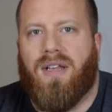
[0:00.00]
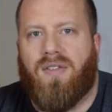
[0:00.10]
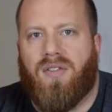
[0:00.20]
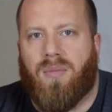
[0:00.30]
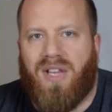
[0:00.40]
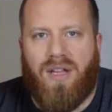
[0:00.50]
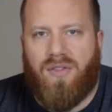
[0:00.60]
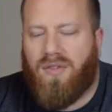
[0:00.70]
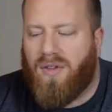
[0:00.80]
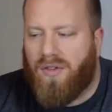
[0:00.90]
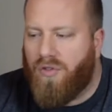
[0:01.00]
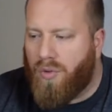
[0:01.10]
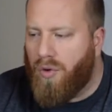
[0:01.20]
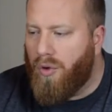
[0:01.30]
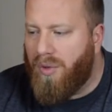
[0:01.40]
get some yeast and
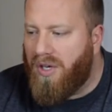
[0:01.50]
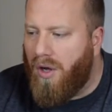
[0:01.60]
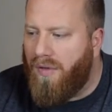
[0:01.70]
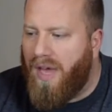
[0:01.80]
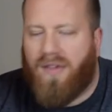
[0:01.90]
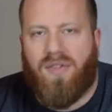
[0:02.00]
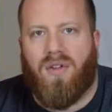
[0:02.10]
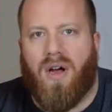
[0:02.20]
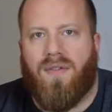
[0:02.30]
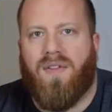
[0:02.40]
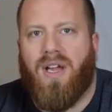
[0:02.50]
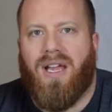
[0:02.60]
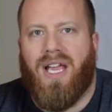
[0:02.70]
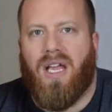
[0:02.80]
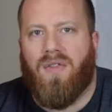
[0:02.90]
trube and all that stuff
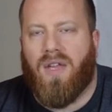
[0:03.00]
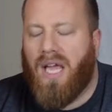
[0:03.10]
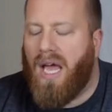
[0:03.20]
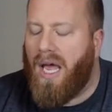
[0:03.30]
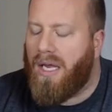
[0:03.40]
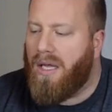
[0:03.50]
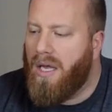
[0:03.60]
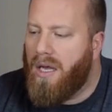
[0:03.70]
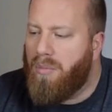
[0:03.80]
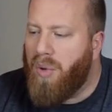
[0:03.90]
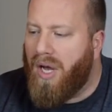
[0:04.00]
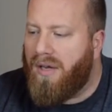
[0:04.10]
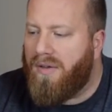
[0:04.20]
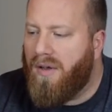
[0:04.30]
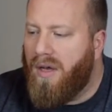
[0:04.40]
in the keg,
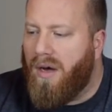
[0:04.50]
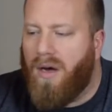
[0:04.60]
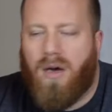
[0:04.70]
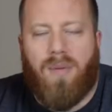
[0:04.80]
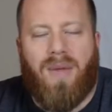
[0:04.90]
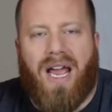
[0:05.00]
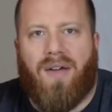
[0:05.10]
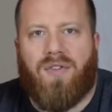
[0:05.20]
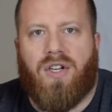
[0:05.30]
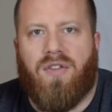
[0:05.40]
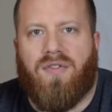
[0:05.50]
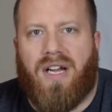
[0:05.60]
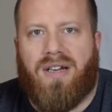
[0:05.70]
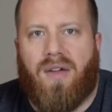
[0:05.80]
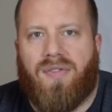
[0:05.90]
but um, after you
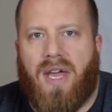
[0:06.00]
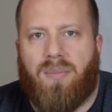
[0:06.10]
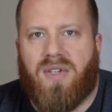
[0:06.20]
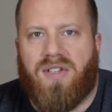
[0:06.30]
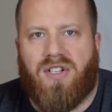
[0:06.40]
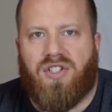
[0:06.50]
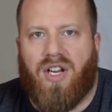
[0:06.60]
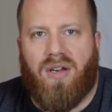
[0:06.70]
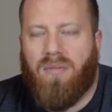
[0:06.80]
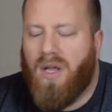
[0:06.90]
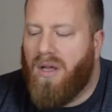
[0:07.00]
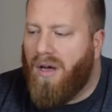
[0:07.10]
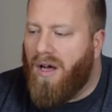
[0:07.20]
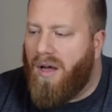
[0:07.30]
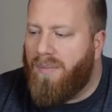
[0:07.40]
find out that position,
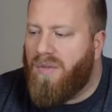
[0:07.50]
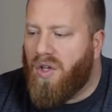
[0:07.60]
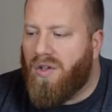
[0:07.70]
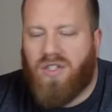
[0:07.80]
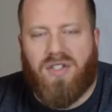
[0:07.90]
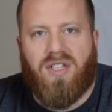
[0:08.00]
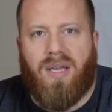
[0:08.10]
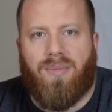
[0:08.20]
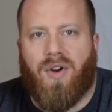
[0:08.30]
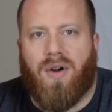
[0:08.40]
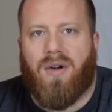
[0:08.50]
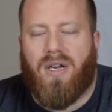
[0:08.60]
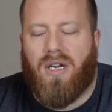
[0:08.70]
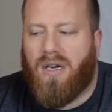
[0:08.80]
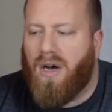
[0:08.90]
um, you can just keep
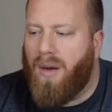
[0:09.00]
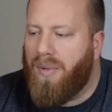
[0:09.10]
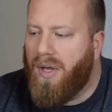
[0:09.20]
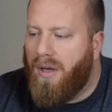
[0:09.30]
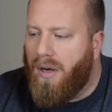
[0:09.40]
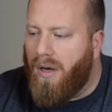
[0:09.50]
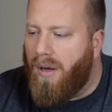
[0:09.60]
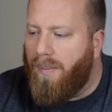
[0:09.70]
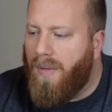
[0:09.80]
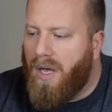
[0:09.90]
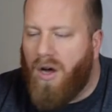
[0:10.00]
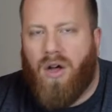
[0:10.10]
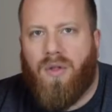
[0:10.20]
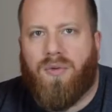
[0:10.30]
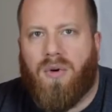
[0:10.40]
turning it up. Um,
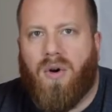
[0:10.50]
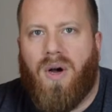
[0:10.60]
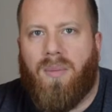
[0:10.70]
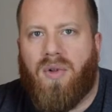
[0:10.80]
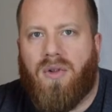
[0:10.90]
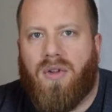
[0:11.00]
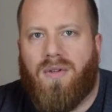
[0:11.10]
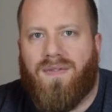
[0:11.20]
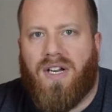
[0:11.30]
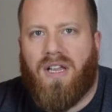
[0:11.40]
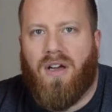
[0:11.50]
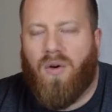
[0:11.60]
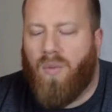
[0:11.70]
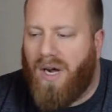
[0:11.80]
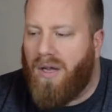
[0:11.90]
I'll throw up a little video
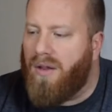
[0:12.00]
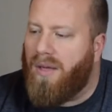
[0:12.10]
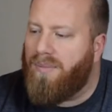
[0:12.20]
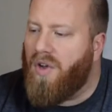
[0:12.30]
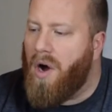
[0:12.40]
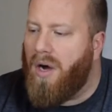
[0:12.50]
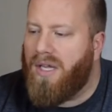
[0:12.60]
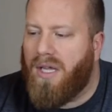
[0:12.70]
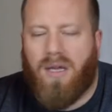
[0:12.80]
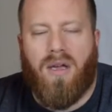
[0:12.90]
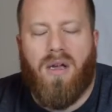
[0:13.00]
while I'm talking